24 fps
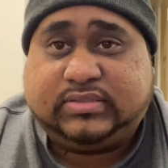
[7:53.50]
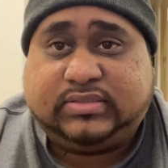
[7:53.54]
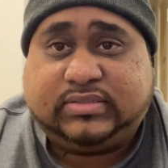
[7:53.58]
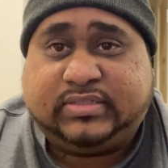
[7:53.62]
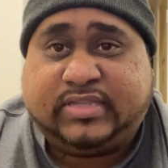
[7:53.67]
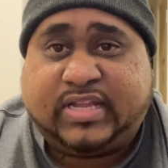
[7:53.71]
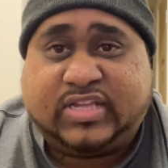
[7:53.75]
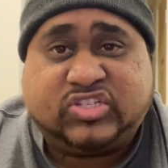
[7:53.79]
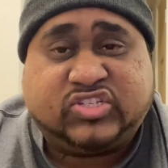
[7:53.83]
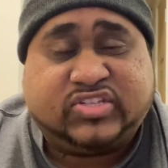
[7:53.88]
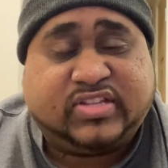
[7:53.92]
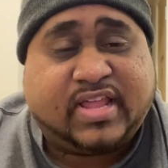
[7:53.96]

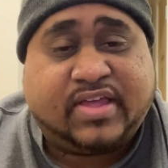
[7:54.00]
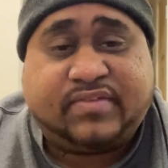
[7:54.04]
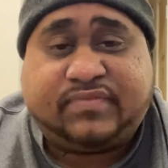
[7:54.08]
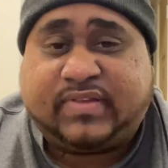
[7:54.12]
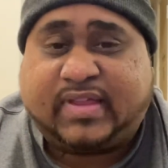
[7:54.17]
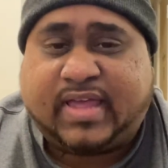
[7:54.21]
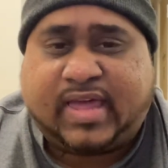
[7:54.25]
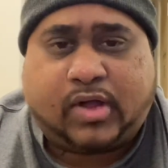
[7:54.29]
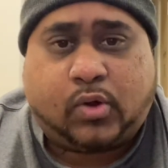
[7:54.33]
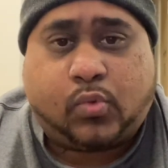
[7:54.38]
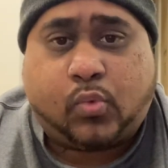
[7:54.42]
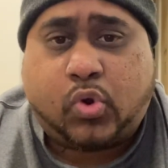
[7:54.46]
they should definitely
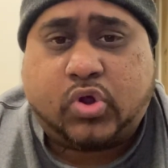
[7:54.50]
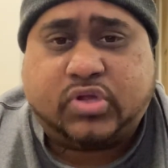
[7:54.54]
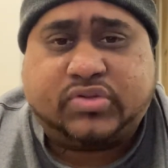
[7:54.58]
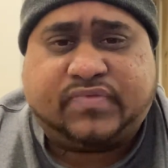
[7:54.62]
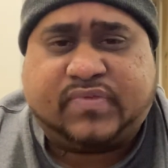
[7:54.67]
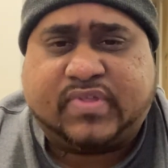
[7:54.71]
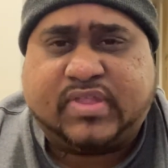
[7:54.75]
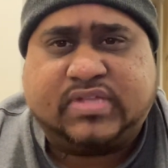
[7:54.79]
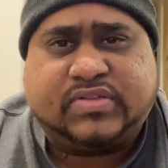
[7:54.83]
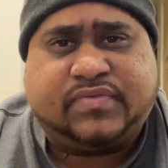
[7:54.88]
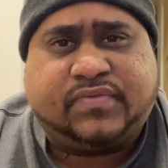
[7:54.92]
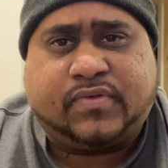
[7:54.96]
get awards for
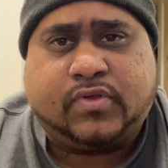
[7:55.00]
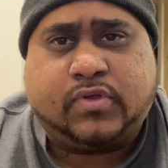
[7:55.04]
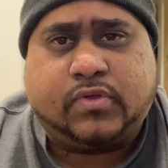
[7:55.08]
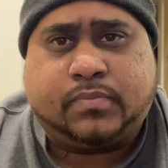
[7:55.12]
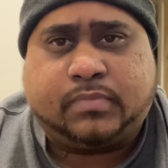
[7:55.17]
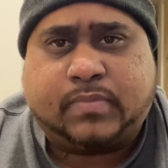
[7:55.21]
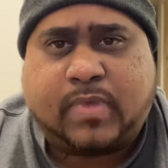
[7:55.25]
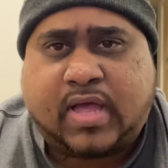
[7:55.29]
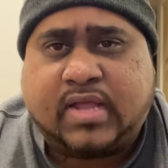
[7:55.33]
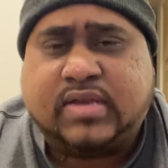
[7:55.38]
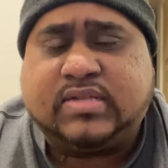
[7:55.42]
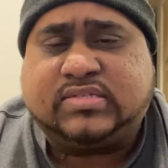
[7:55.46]
this film.
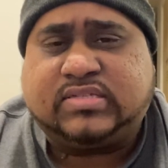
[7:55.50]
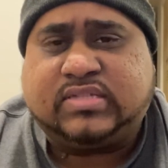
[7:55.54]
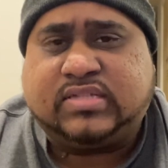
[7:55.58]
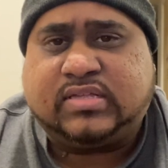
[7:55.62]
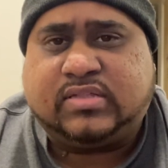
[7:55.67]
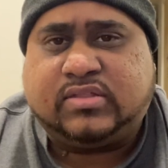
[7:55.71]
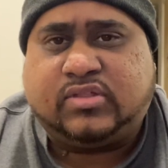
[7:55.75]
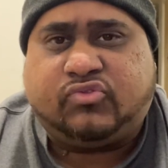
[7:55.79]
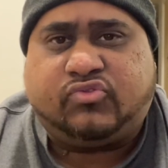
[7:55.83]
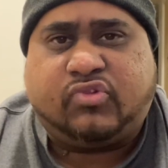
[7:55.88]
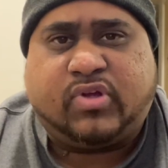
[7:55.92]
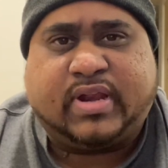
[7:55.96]
Honestly,
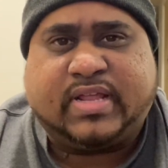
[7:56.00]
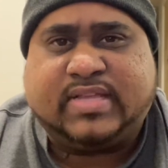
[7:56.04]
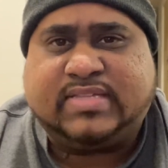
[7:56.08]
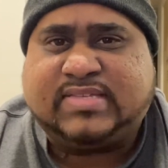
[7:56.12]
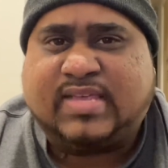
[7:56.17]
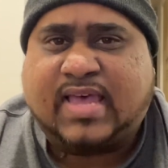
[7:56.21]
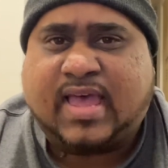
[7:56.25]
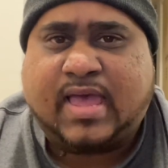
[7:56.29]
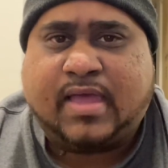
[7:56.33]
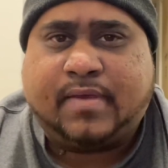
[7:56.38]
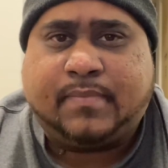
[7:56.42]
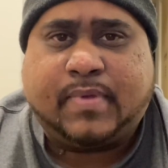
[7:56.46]
the running
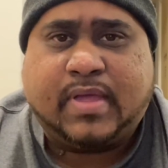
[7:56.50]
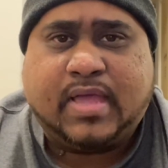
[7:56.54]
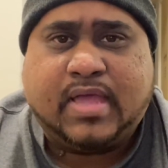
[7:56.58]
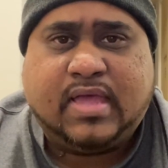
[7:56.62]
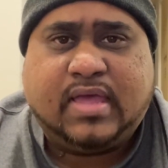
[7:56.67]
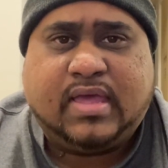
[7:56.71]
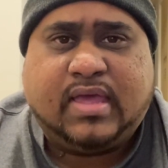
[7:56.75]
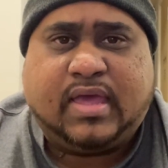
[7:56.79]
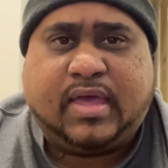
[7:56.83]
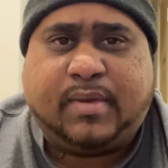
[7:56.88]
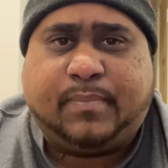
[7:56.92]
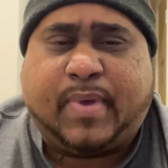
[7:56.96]
time,
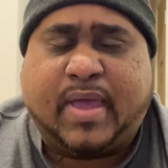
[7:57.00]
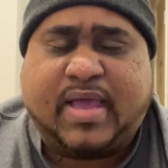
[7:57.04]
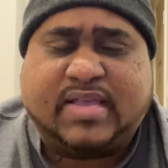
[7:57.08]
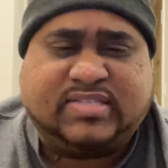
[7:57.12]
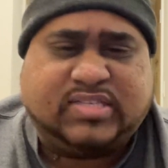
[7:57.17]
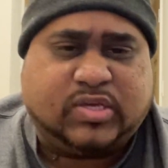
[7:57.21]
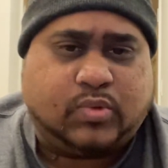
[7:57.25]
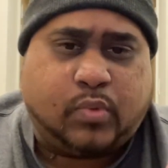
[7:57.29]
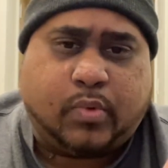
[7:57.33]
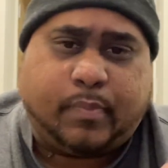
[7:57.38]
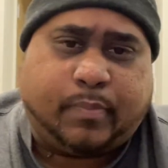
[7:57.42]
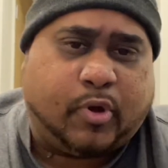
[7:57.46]
the
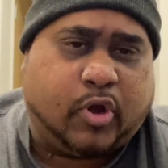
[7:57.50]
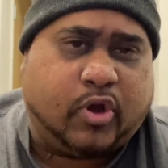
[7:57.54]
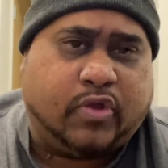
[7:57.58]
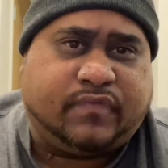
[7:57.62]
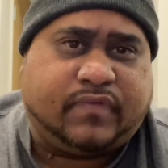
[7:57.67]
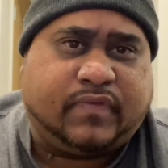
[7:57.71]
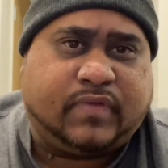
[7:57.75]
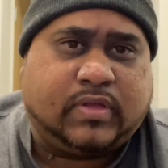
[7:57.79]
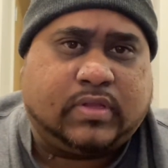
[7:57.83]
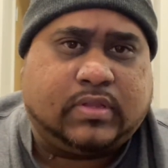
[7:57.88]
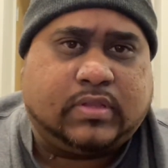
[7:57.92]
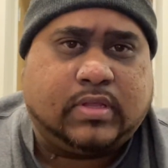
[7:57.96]
pacing were
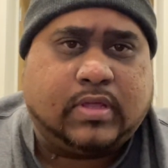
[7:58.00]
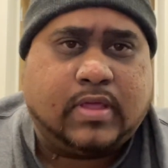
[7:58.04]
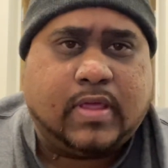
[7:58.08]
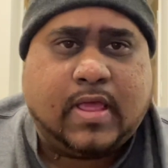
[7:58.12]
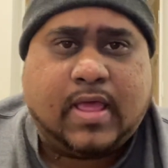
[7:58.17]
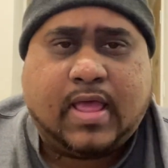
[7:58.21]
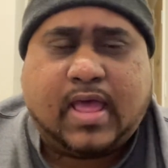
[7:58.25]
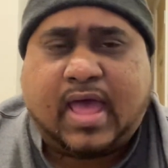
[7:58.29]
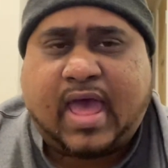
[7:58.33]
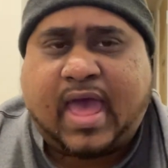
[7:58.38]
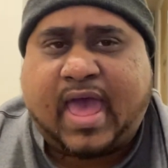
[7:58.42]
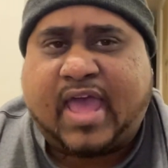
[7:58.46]
perfect.
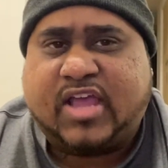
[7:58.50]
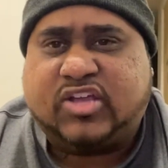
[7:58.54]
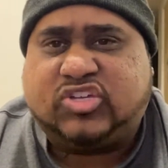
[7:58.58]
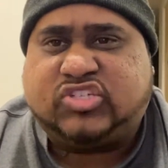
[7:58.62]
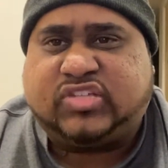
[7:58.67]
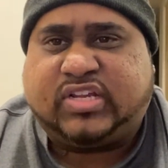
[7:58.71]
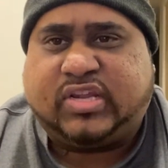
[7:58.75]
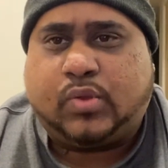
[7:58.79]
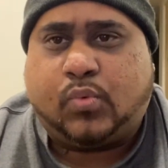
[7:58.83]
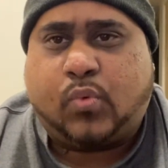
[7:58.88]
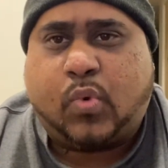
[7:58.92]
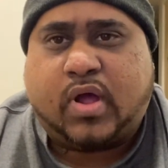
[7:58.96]
I
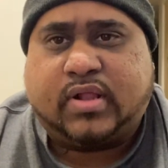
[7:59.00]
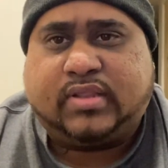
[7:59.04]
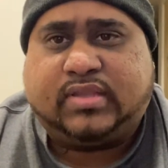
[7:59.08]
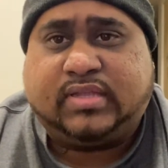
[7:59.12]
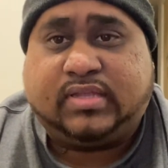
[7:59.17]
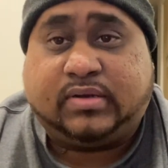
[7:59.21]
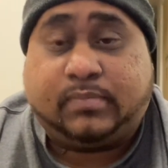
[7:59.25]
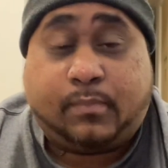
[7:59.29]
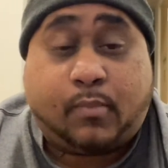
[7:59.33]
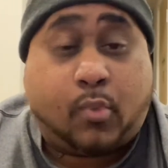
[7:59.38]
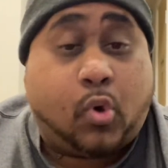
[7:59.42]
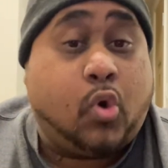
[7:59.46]
actually
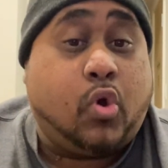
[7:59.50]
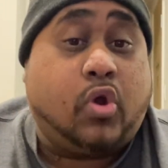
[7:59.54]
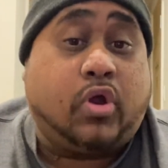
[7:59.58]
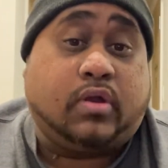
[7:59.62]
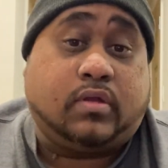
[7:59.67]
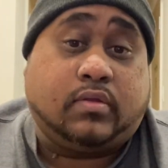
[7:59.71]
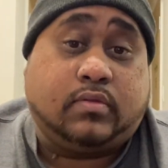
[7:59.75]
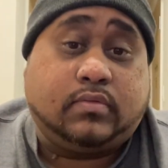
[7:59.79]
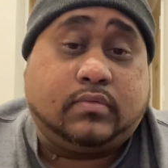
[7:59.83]
wanted more.